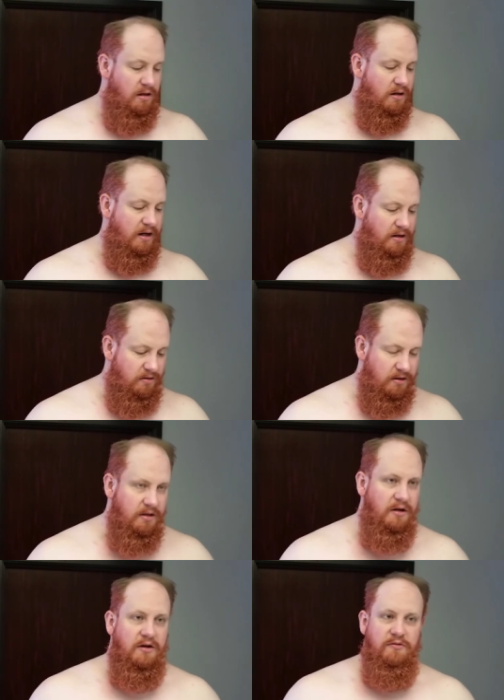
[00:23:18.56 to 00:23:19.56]
Alright, good.
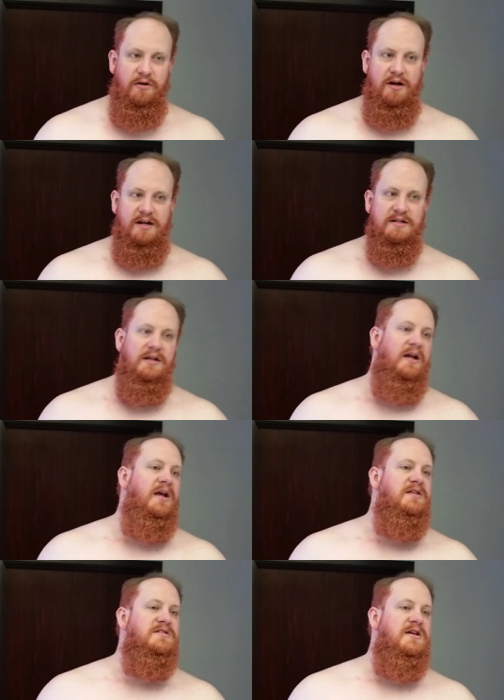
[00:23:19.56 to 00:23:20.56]
Right,
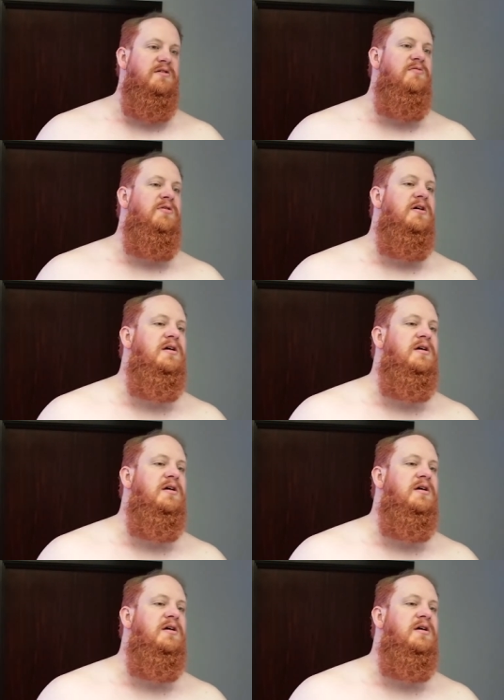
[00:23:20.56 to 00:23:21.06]
and so...